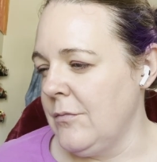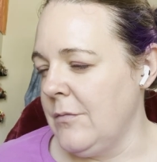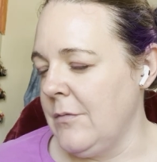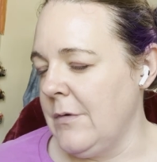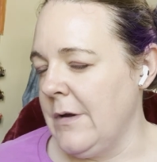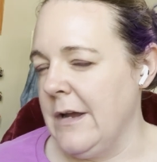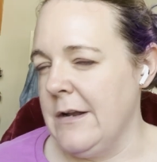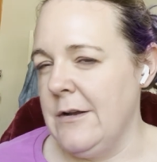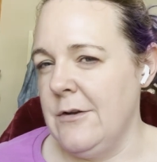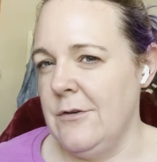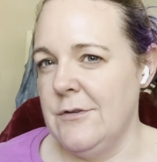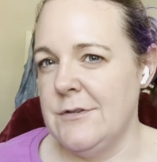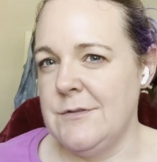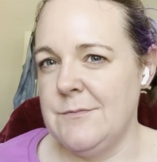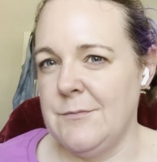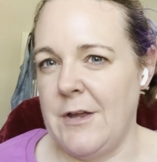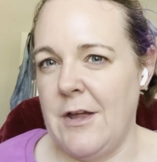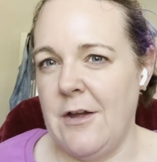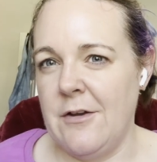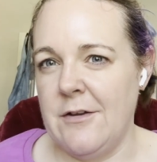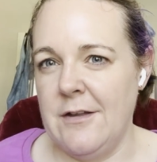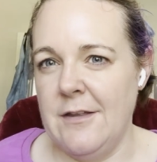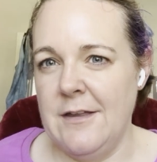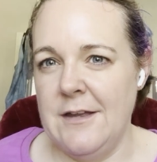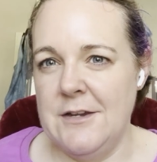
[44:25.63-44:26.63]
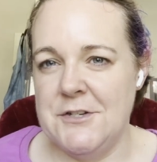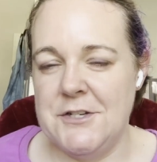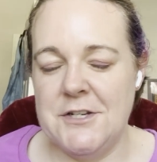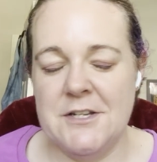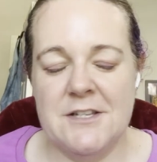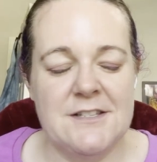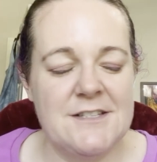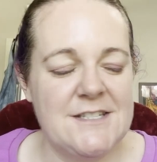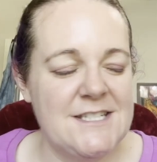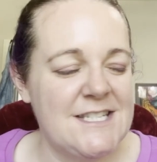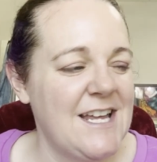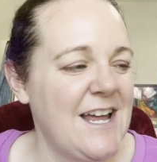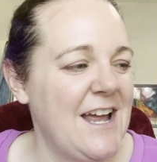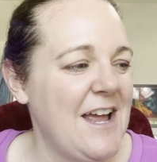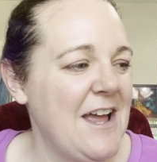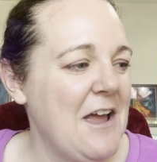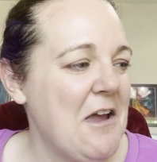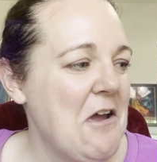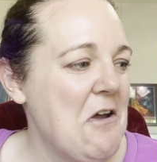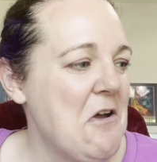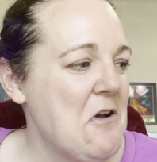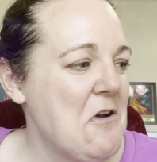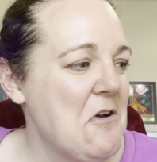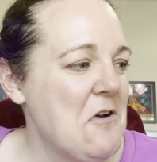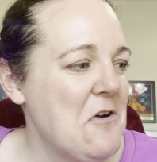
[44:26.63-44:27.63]
I had to do some calculations,
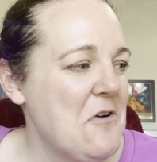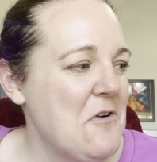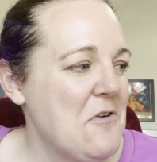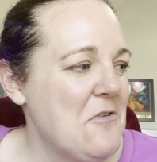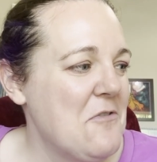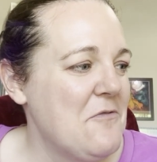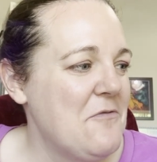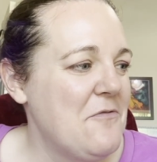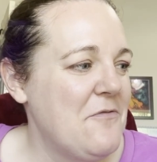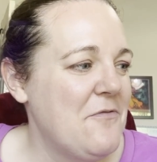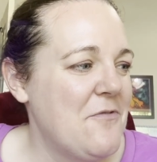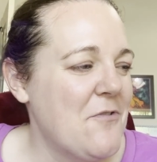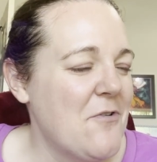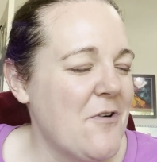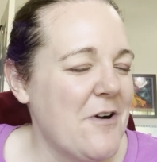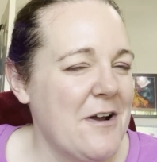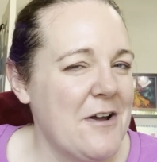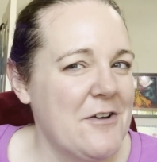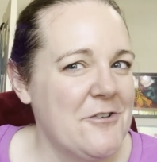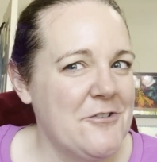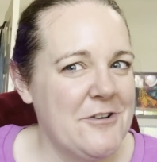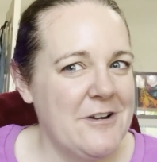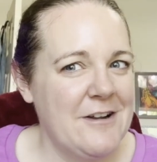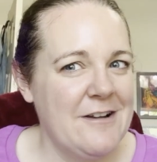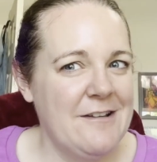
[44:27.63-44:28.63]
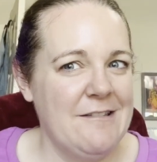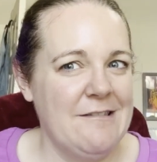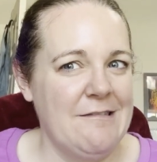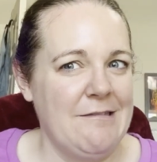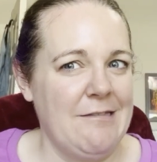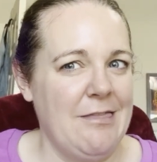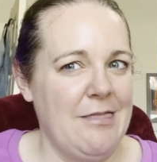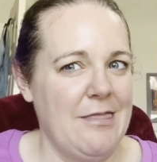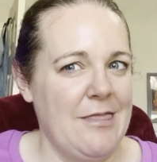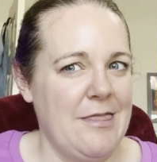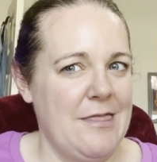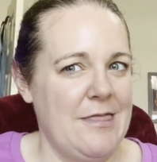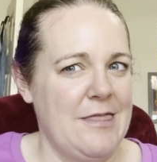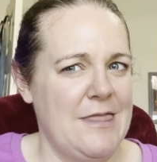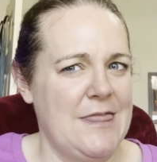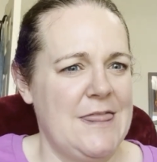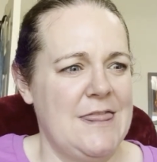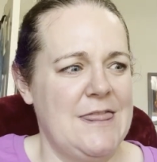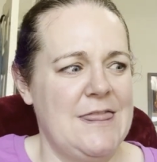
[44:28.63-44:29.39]
430th